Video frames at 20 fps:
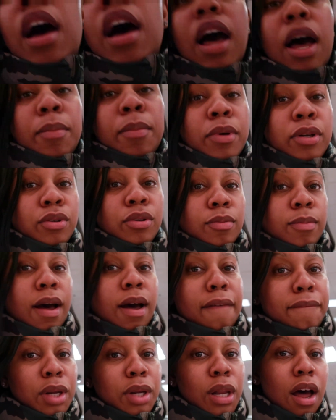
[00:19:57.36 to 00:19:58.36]
I'ma do
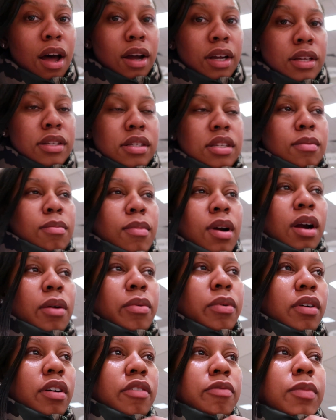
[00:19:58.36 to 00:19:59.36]
my vlogging
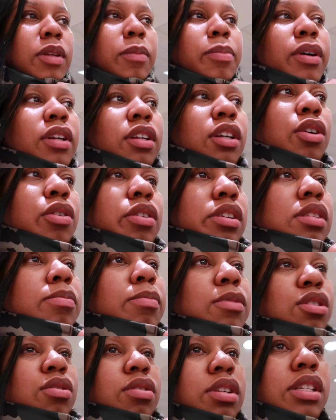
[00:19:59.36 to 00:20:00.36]
tomorrow of me putting the
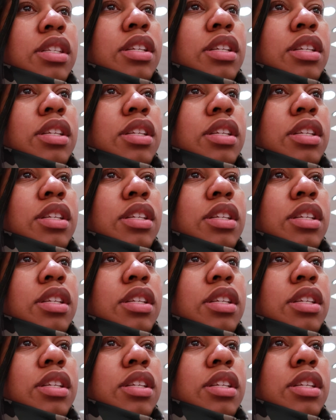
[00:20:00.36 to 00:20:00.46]
Christmas tree